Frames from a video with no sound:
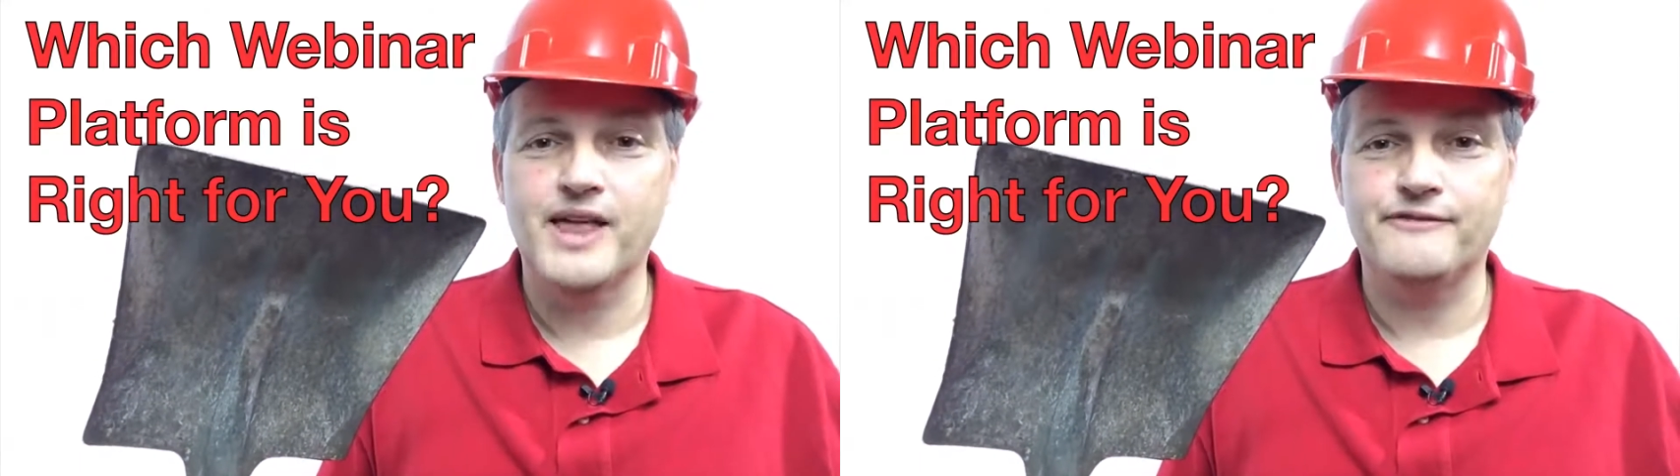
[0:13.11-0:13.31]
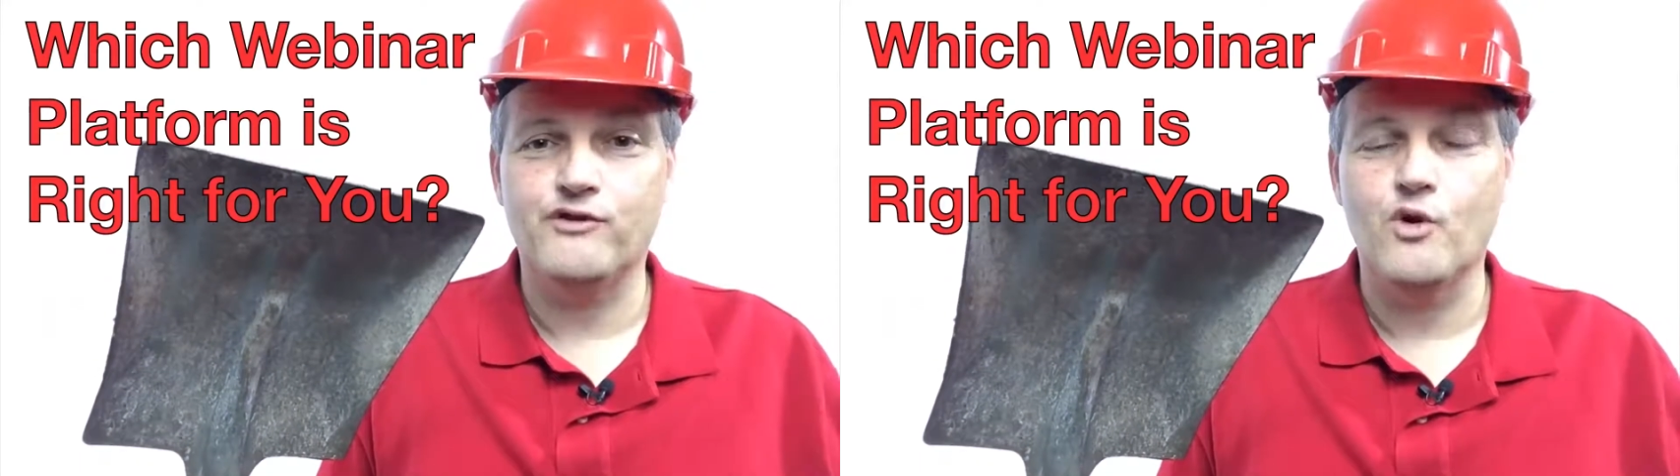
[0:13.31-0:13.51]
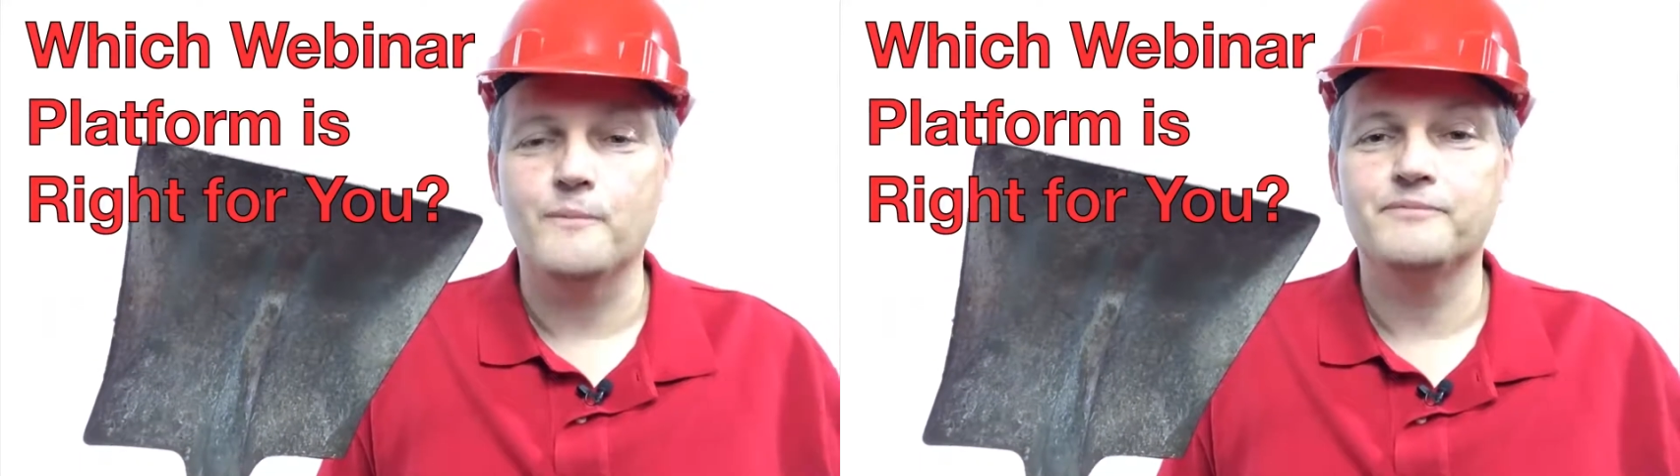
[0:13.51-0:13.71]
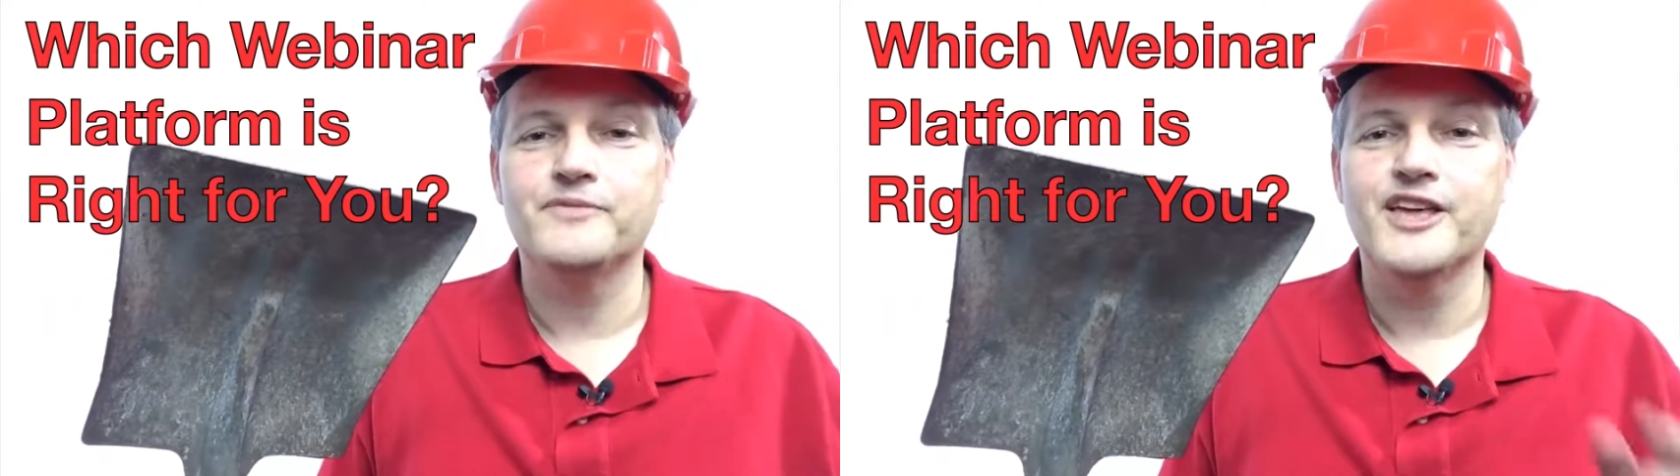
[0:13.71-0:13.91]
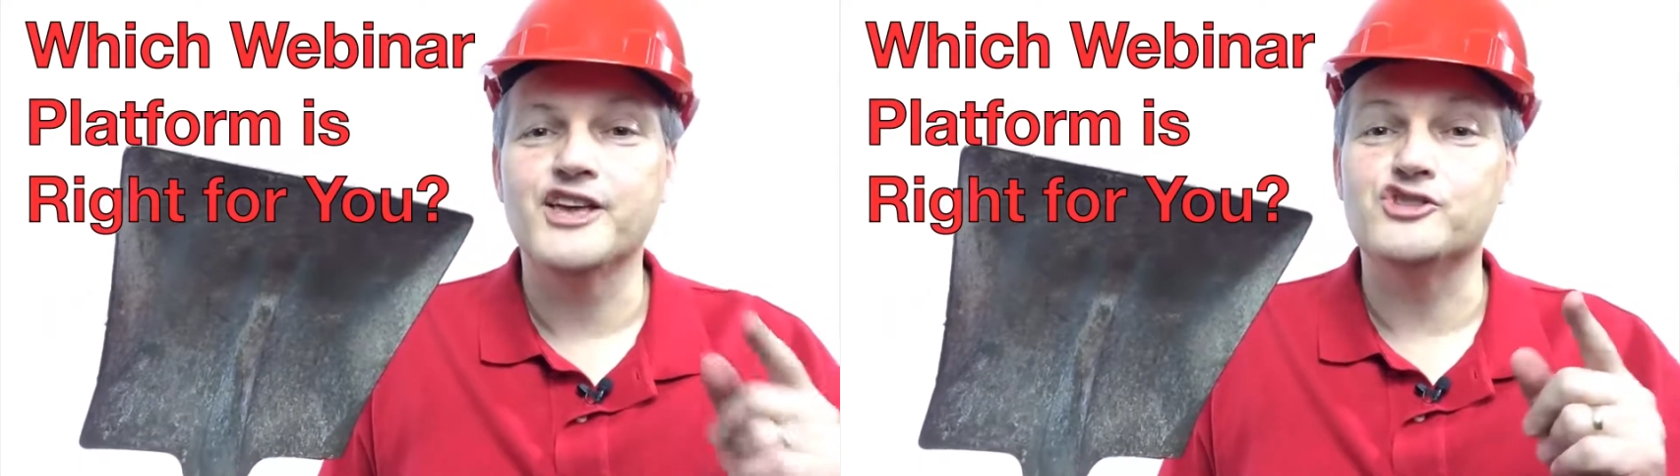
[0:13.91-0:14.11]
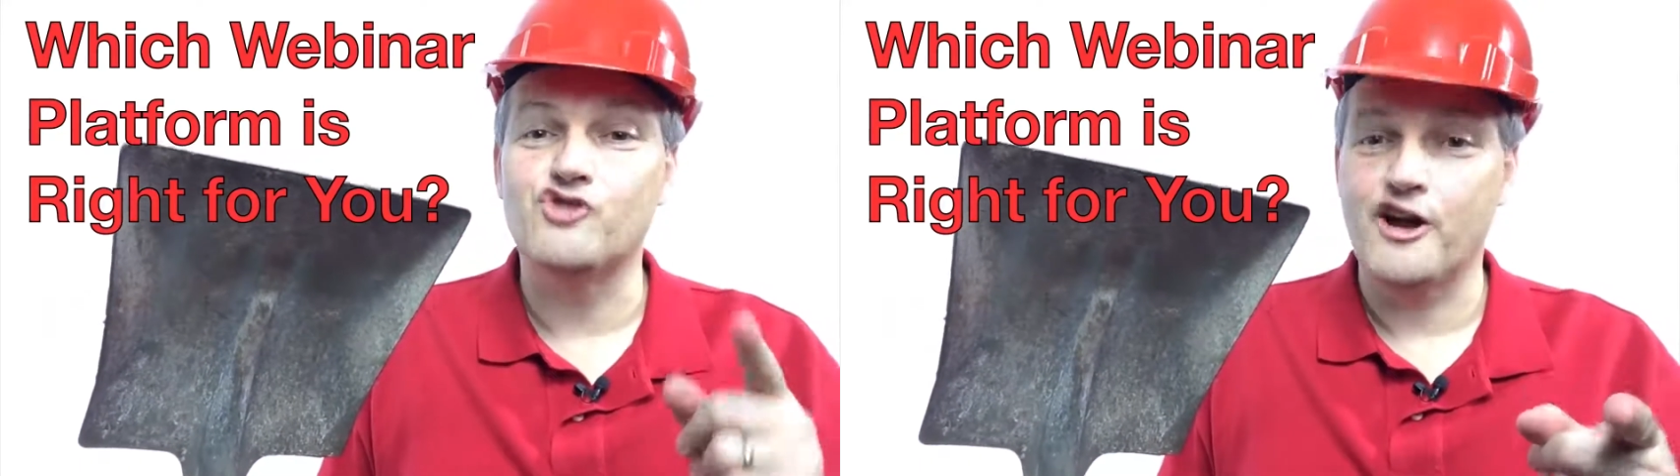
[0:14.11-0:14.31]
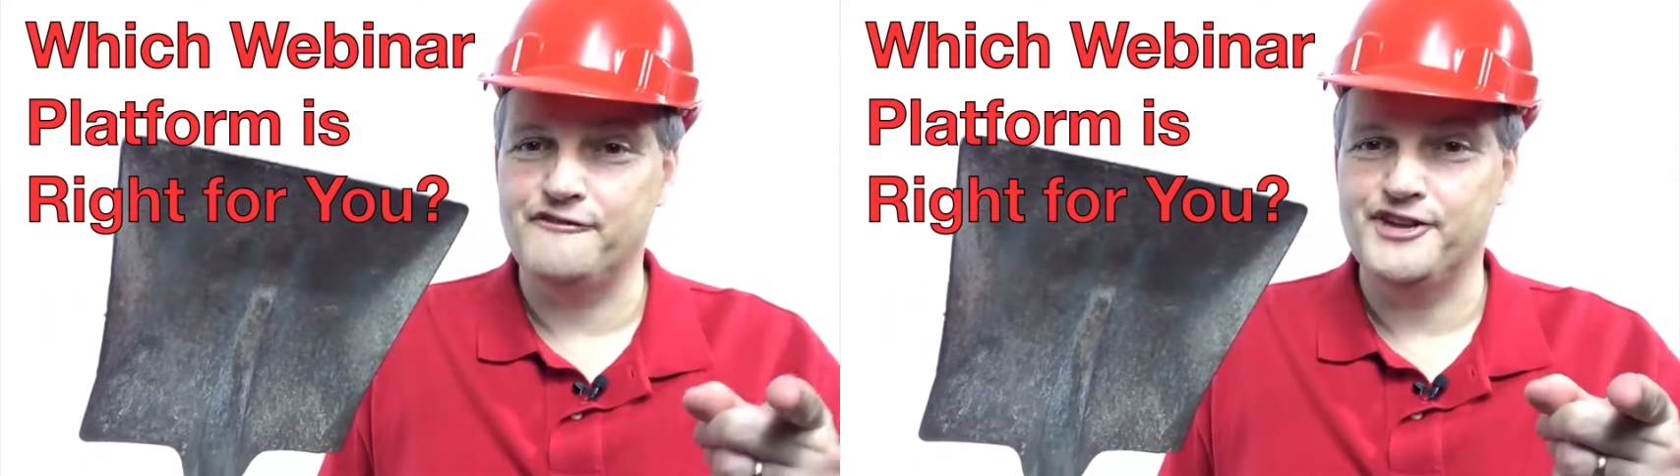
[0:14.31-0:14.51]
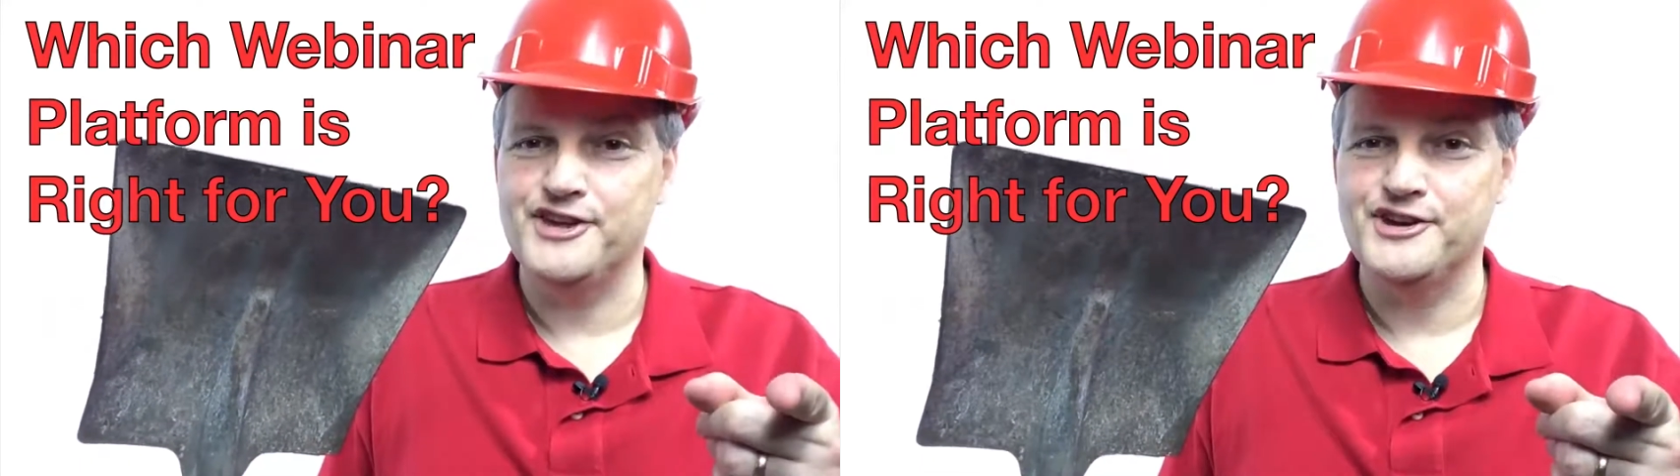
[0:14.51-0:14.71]
platform is
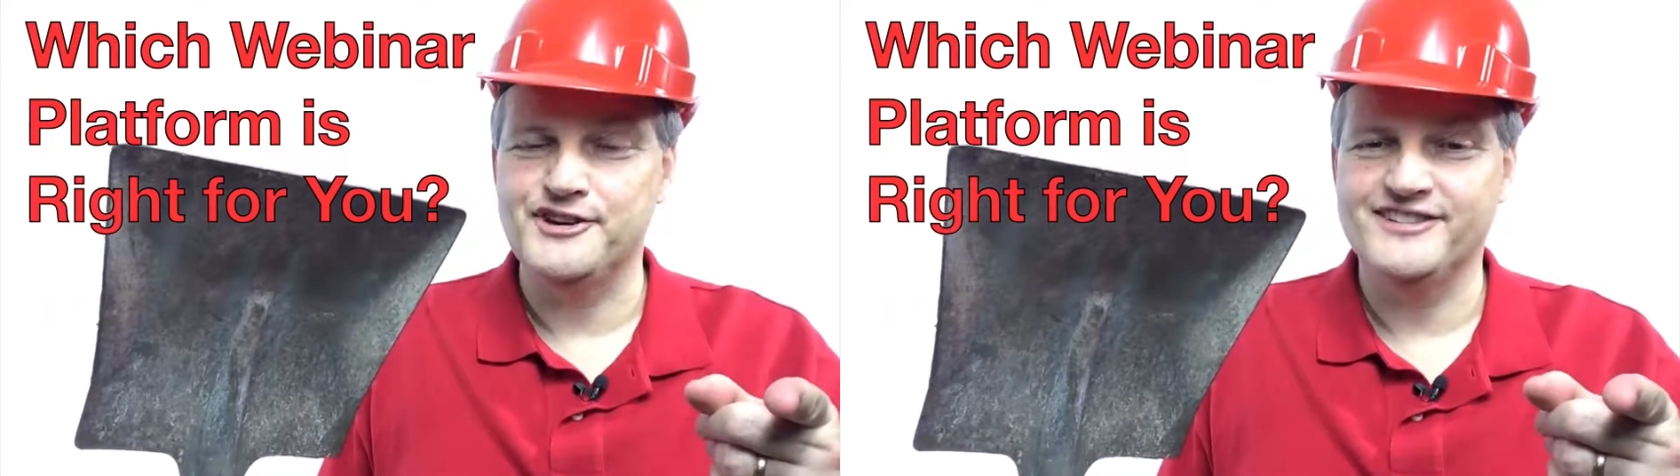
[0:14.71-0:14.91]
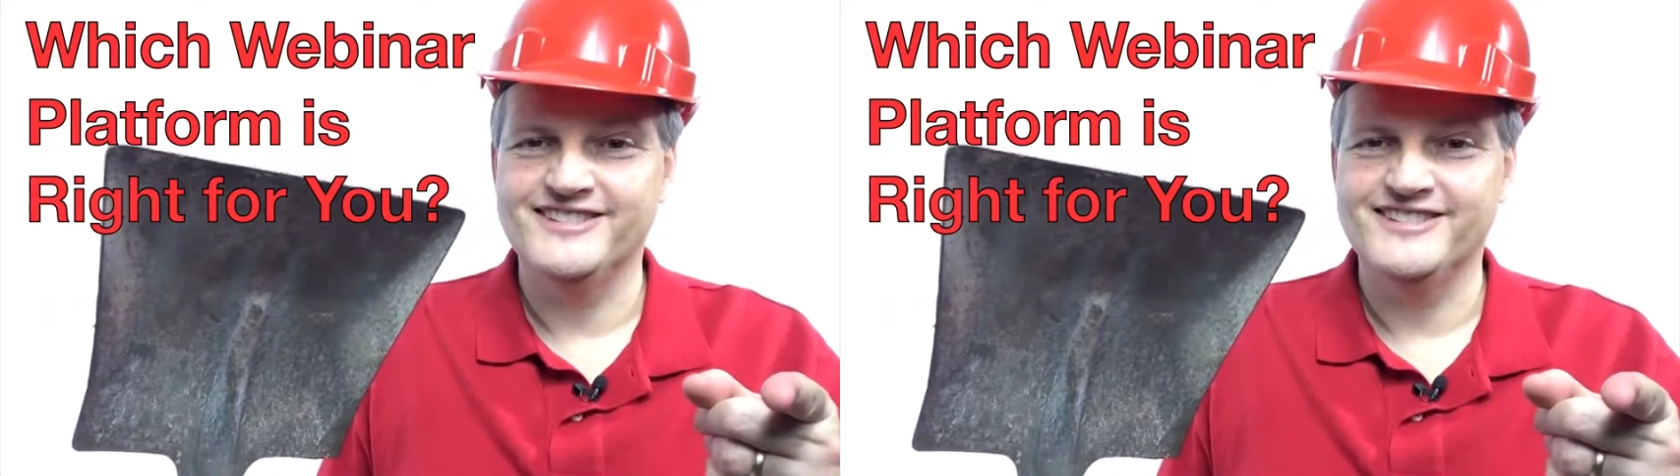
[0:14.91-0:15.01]
right for you.